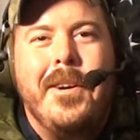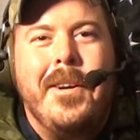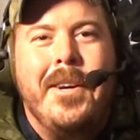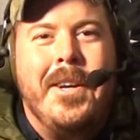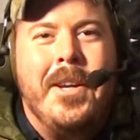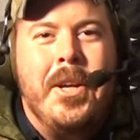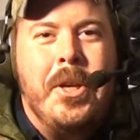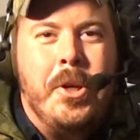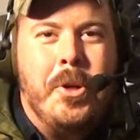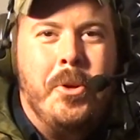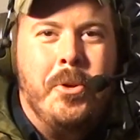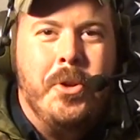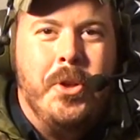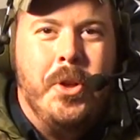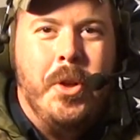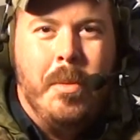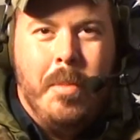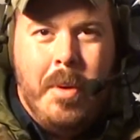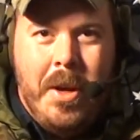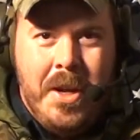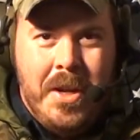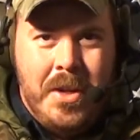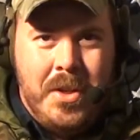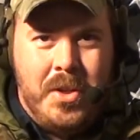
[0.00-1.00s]
Hey YouTube,
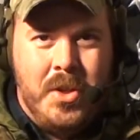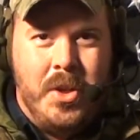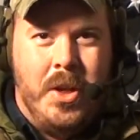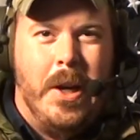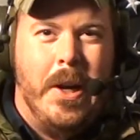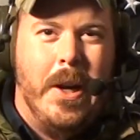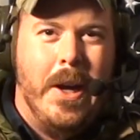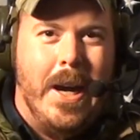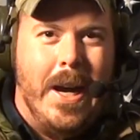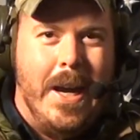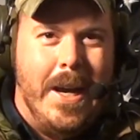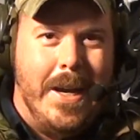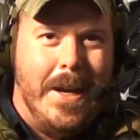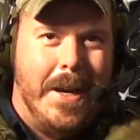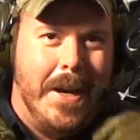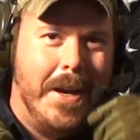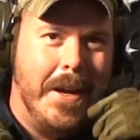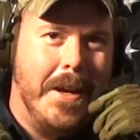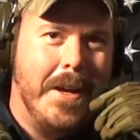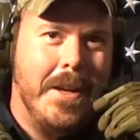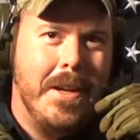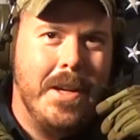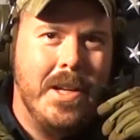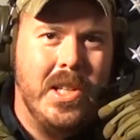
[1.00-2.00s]
so I
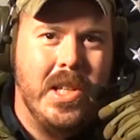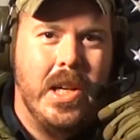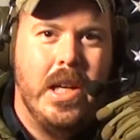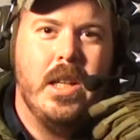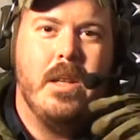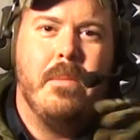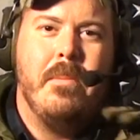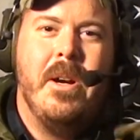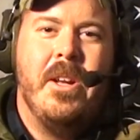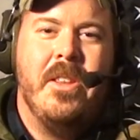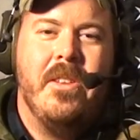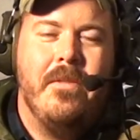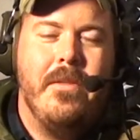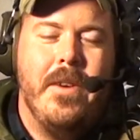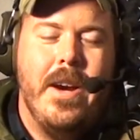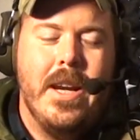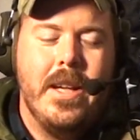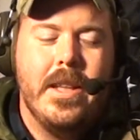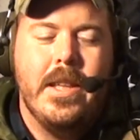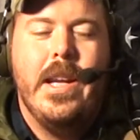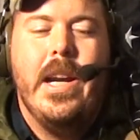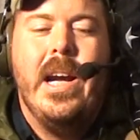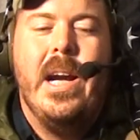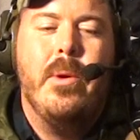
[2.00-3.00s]
talked about the
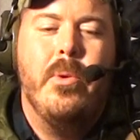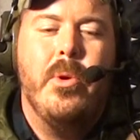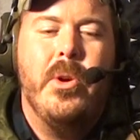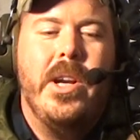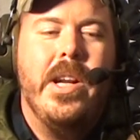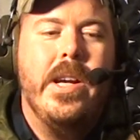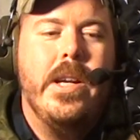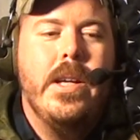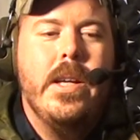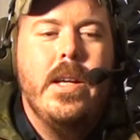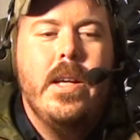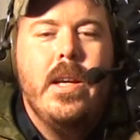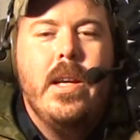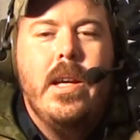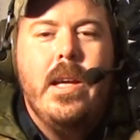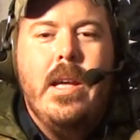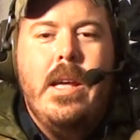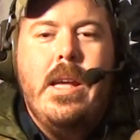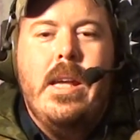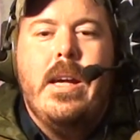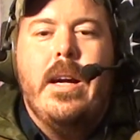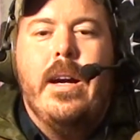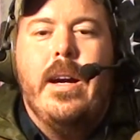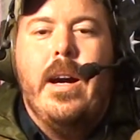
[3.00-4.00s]
fact that I would
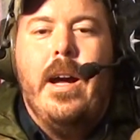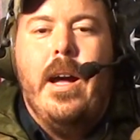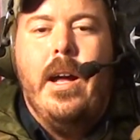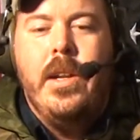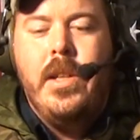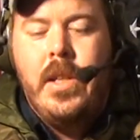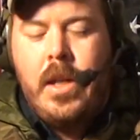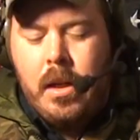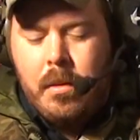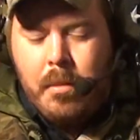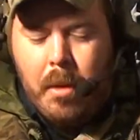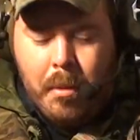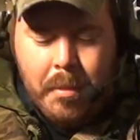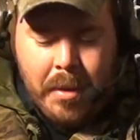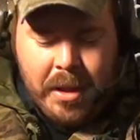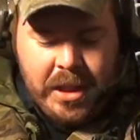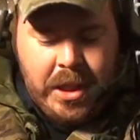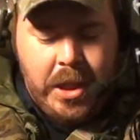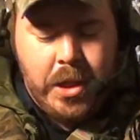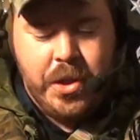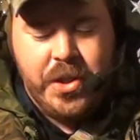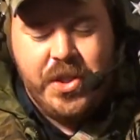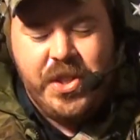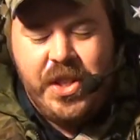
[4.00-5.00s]
talk about my
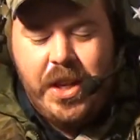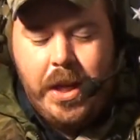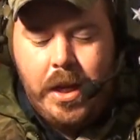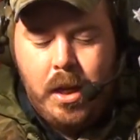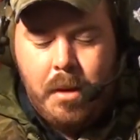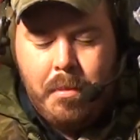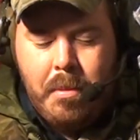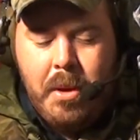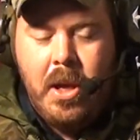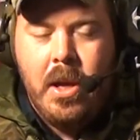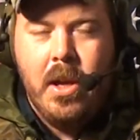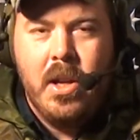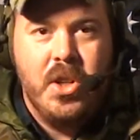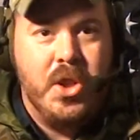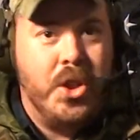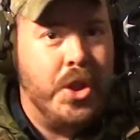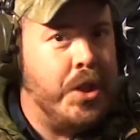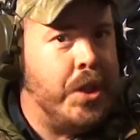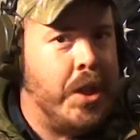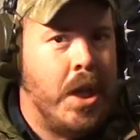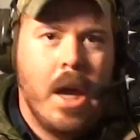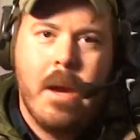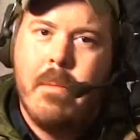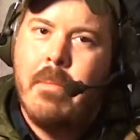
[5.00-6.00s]
gear setup.
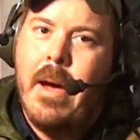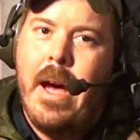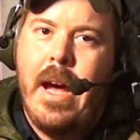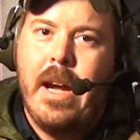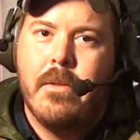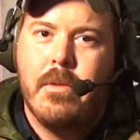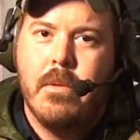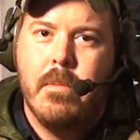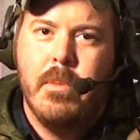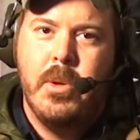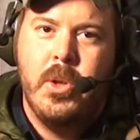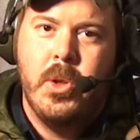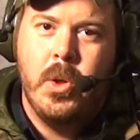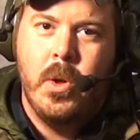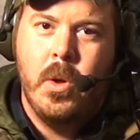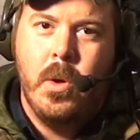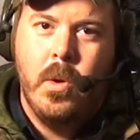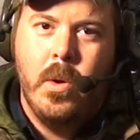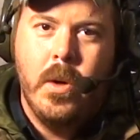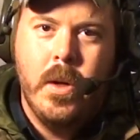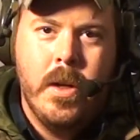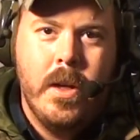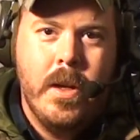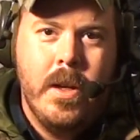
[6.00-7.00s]
Just came back from
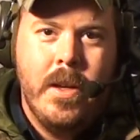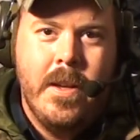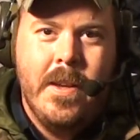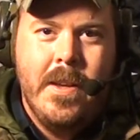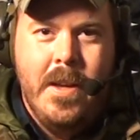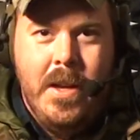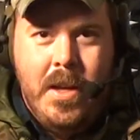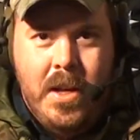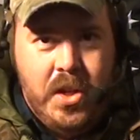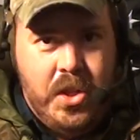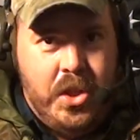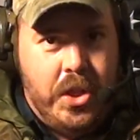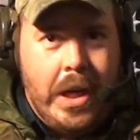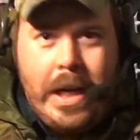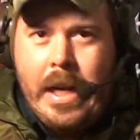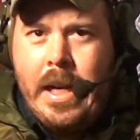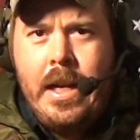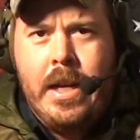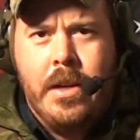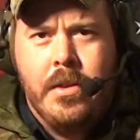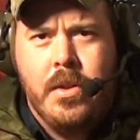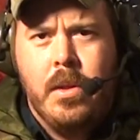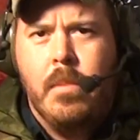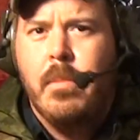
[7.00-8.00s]
patrol, checking
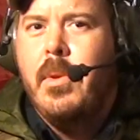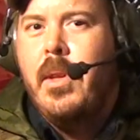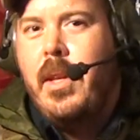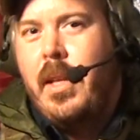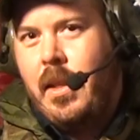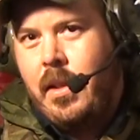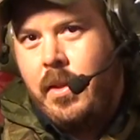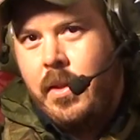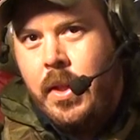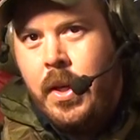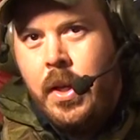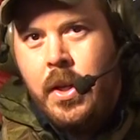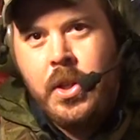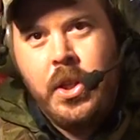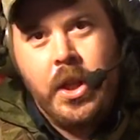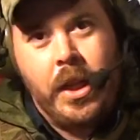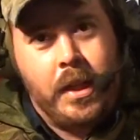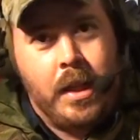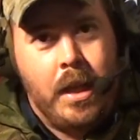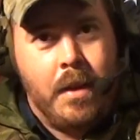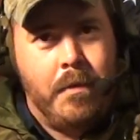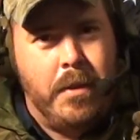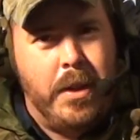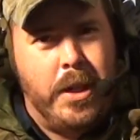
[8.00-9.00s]
out some things. Check
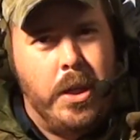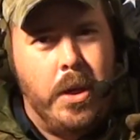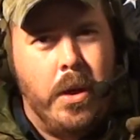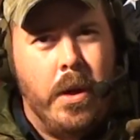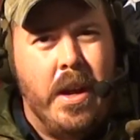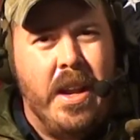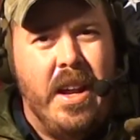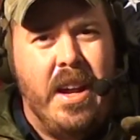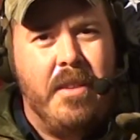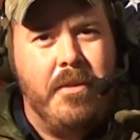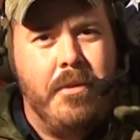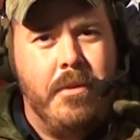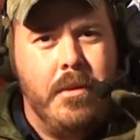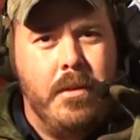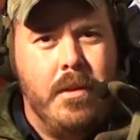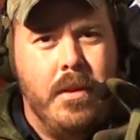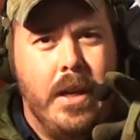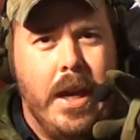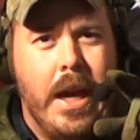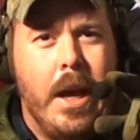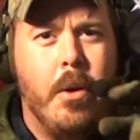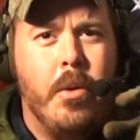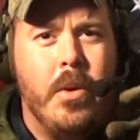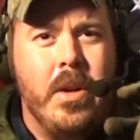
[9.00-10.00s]
that video
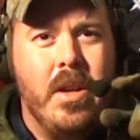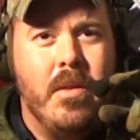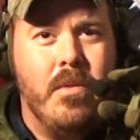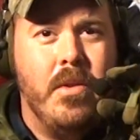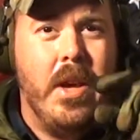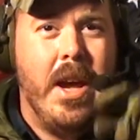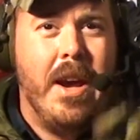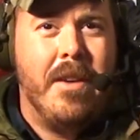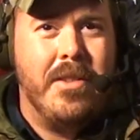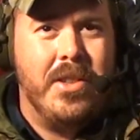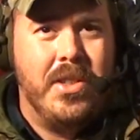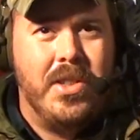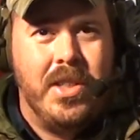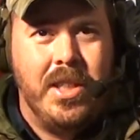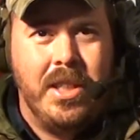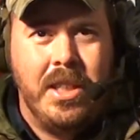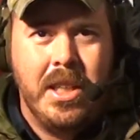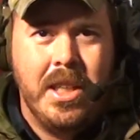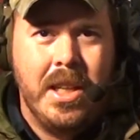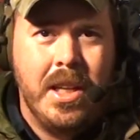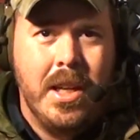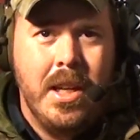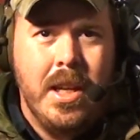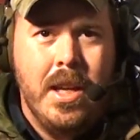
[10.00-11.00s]
out if you haven't seen
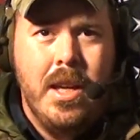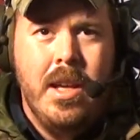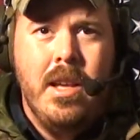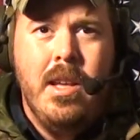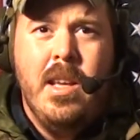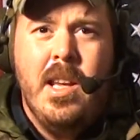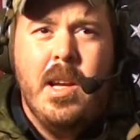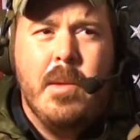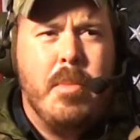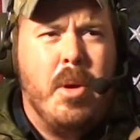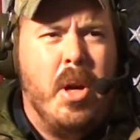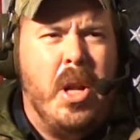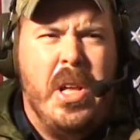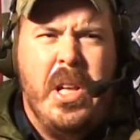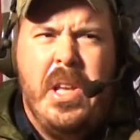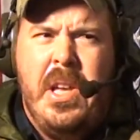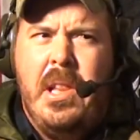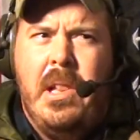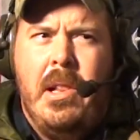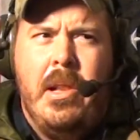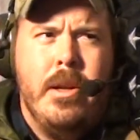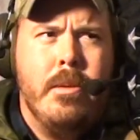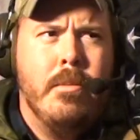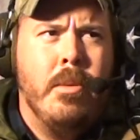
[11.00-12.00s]
it. Probably
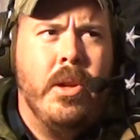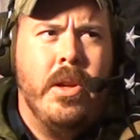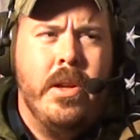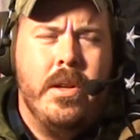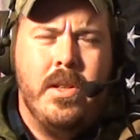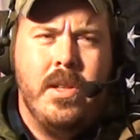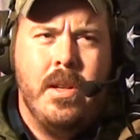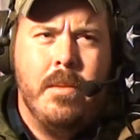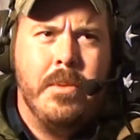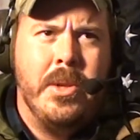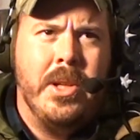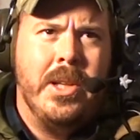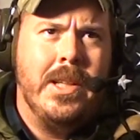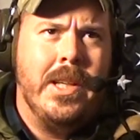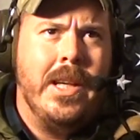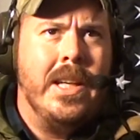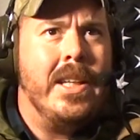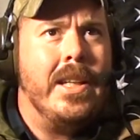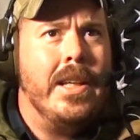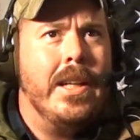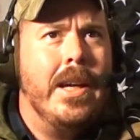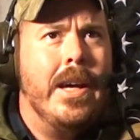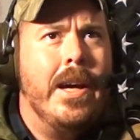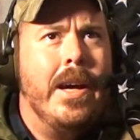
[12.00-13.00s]
label it something
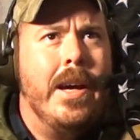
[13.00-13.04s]
like